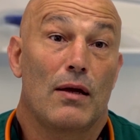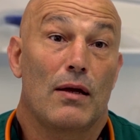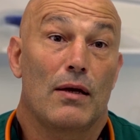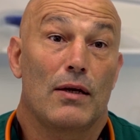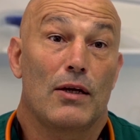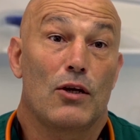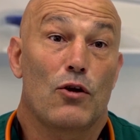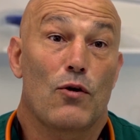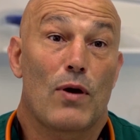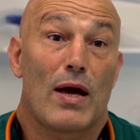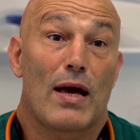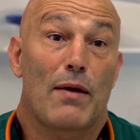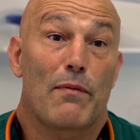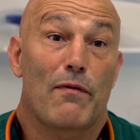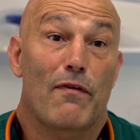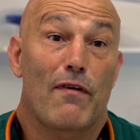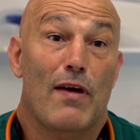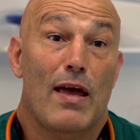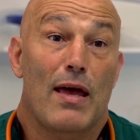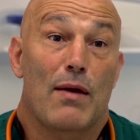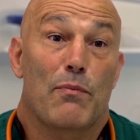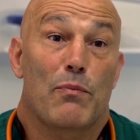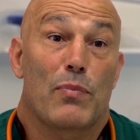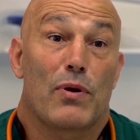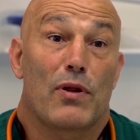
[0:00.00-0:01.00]
you know, have
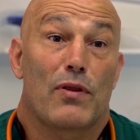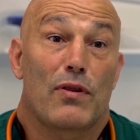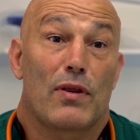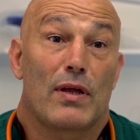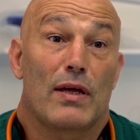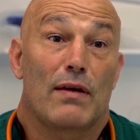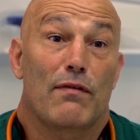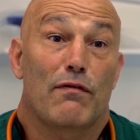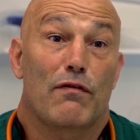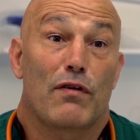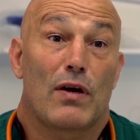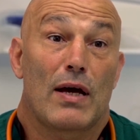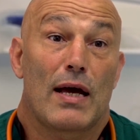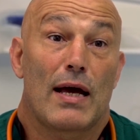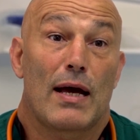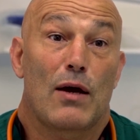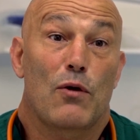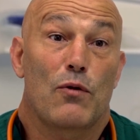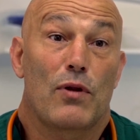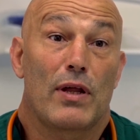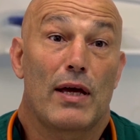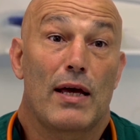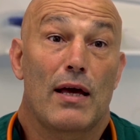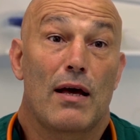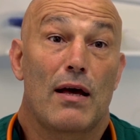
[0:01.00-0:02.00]
empathy for how
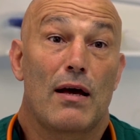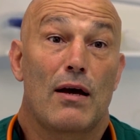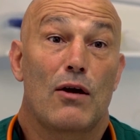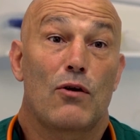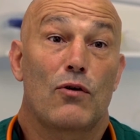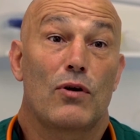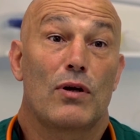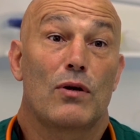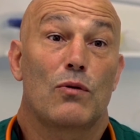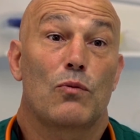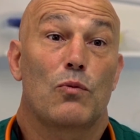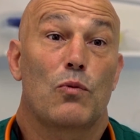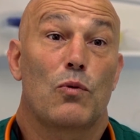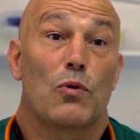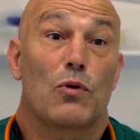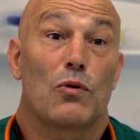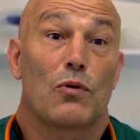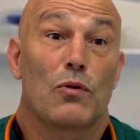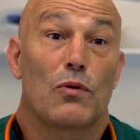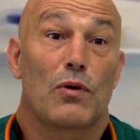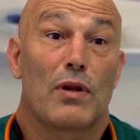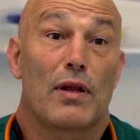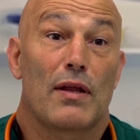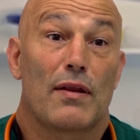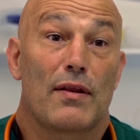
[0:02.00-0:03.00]
they are and
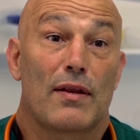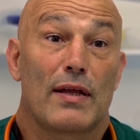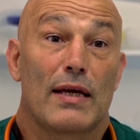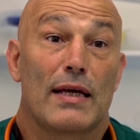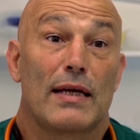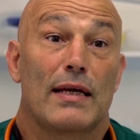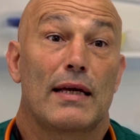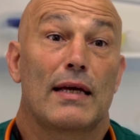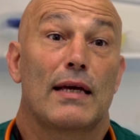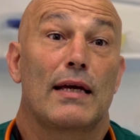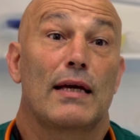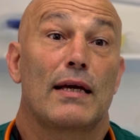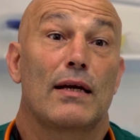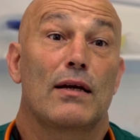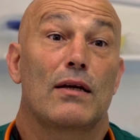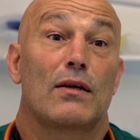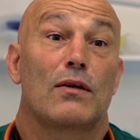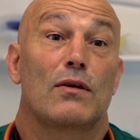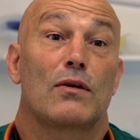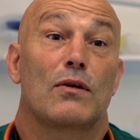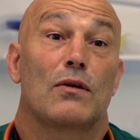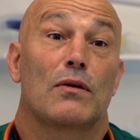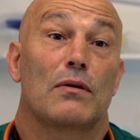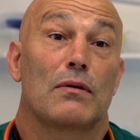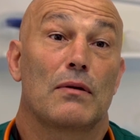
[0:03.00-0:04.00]
what they're thinking
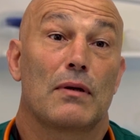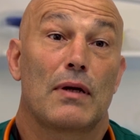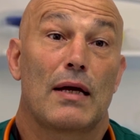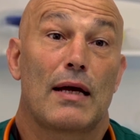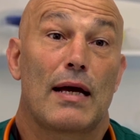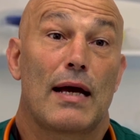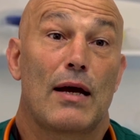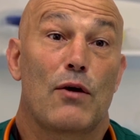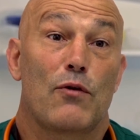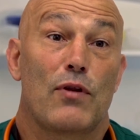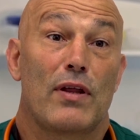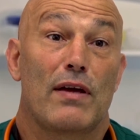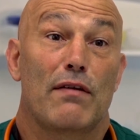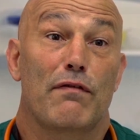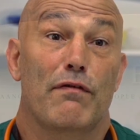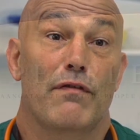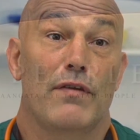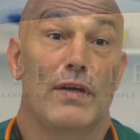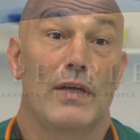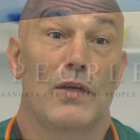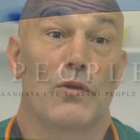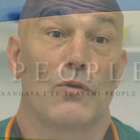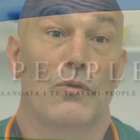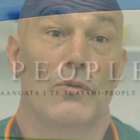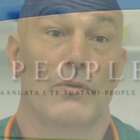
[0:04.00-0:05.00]
and how they
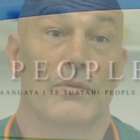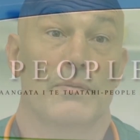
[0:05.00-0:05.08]
feel.